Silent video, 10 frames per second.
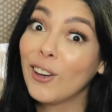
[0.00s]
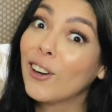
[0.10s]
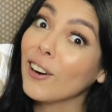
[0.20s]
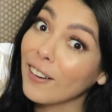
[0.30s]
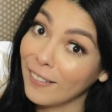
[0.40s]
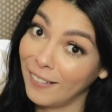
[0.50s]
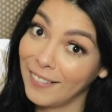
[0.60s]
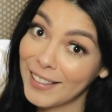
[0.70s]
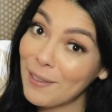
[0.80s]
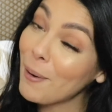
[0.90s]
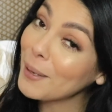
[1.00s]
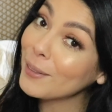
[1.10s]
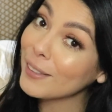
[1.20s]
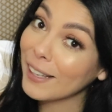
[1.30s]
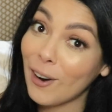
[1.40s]
Girl, they want me to
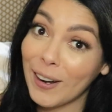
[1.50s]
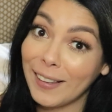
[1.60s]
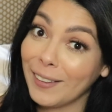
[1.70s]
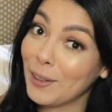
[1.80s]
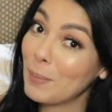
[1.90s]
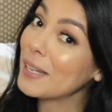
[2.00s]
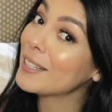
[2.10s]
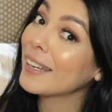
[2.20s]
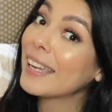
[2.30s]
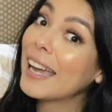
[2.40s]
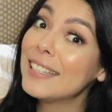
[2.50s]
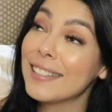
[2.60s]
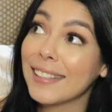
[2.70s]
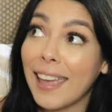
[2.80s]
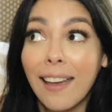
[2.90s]
look like R. Kelly on the beach and like, I
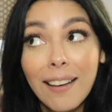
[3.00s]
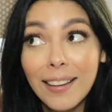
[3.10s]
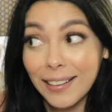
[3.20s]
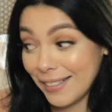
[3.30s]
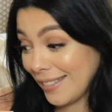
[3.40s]
just can't.